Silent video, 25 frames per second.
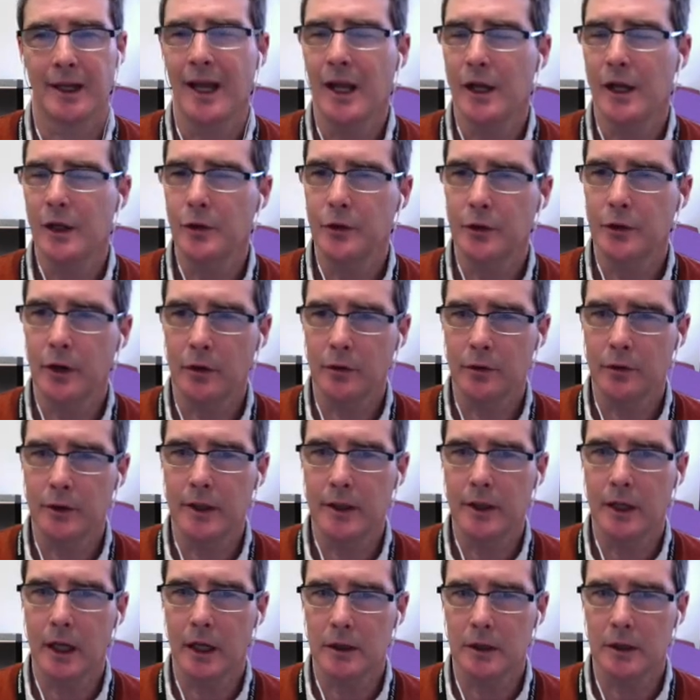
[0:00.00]
You don't need
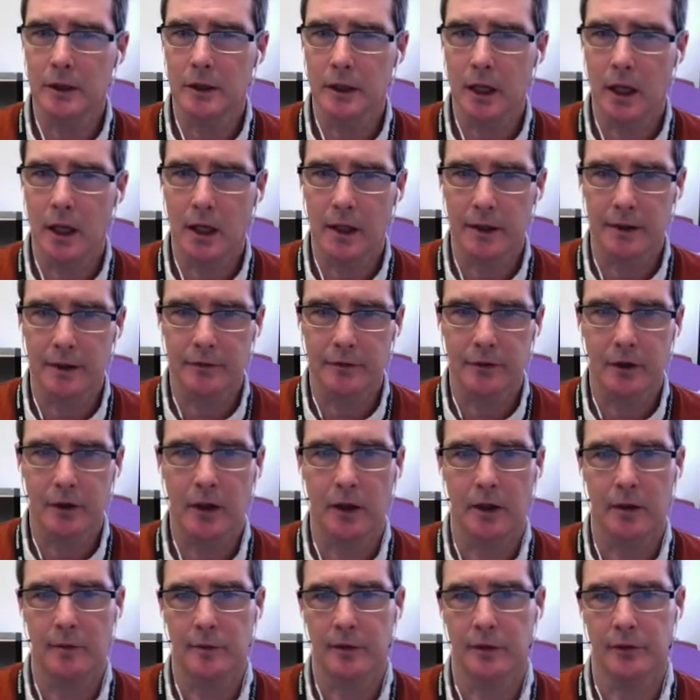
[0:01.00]
a lot of
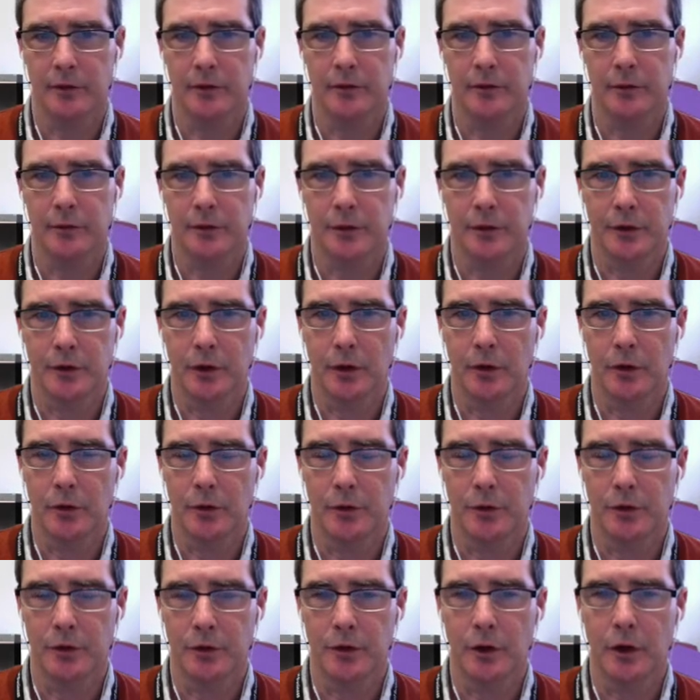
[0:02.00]
comments through your code.
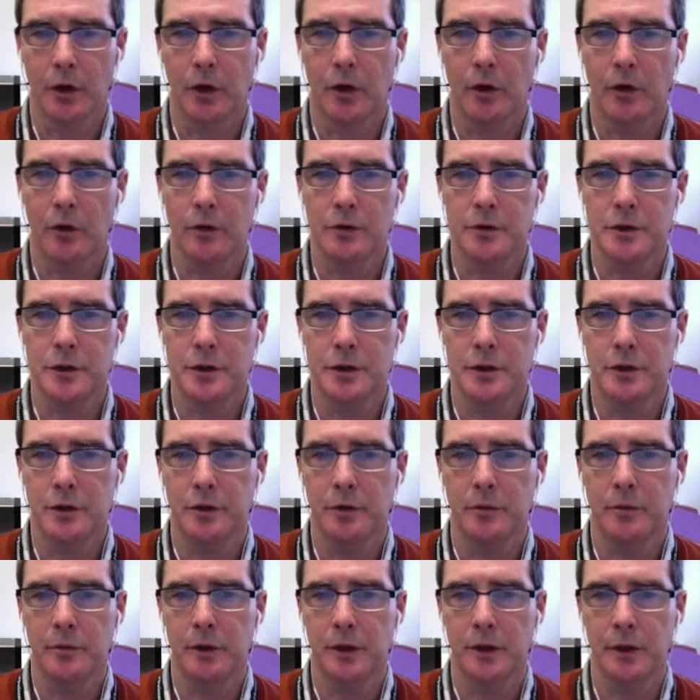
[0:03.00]
Your code
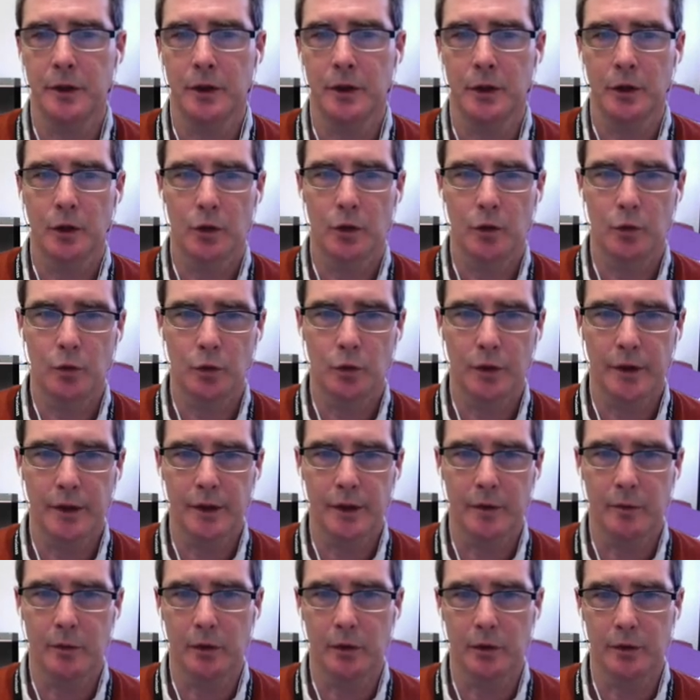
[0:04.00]
should be
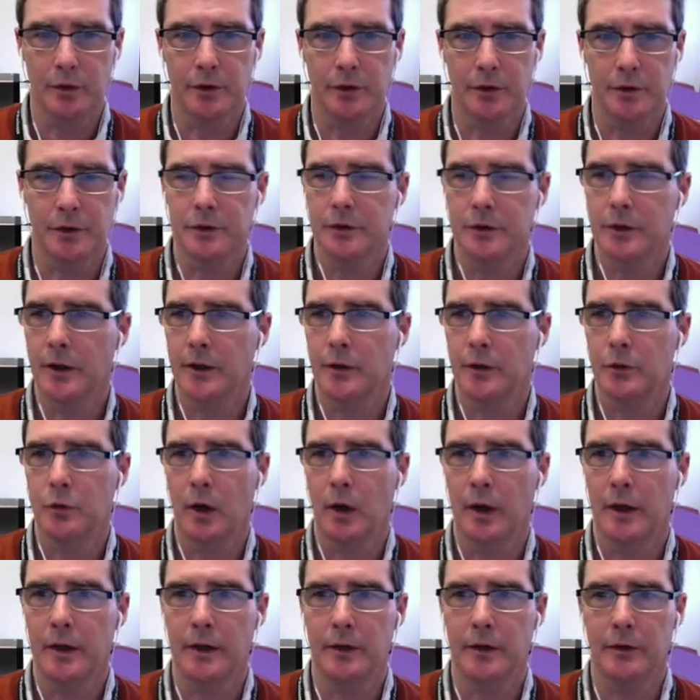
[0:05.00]
readable. You should try to
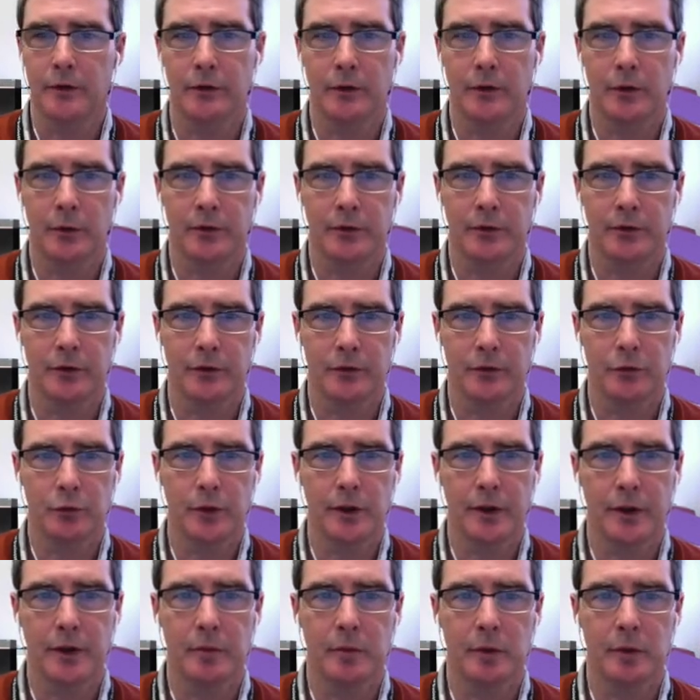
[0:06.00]
write it so it's as
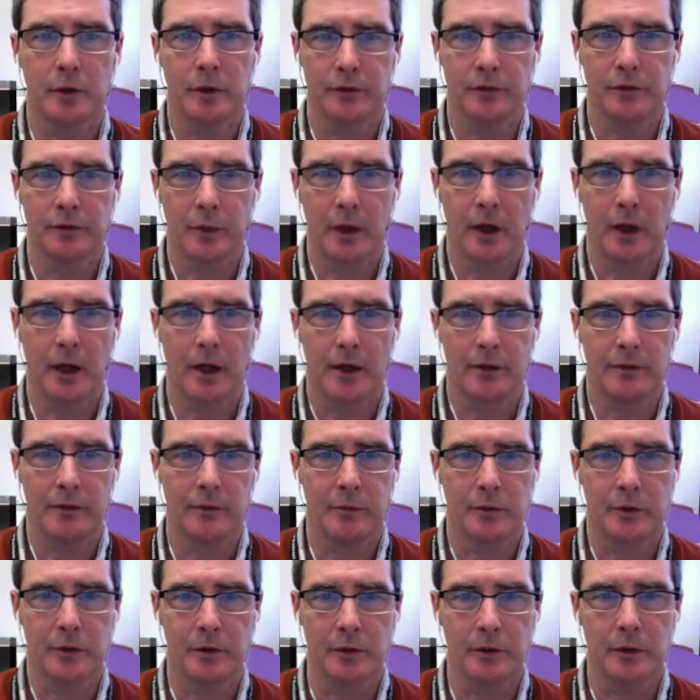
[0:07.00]
readable as
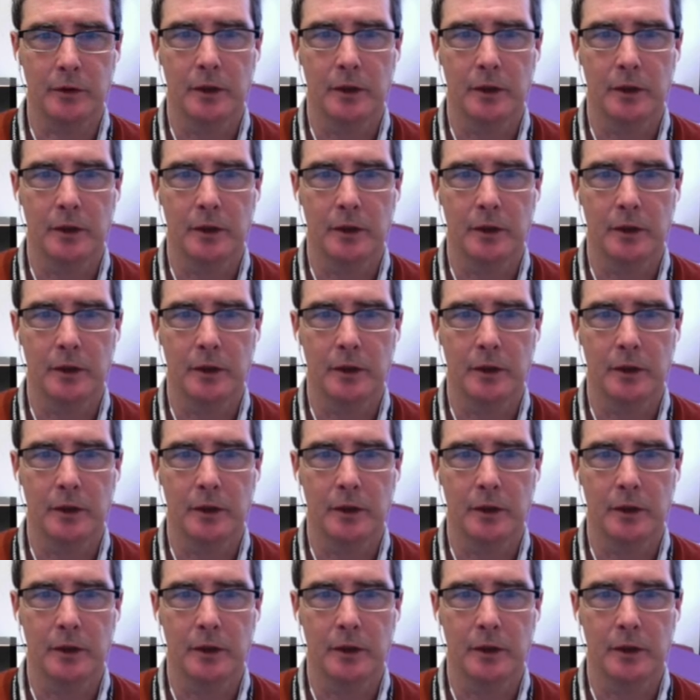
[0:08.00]
possible.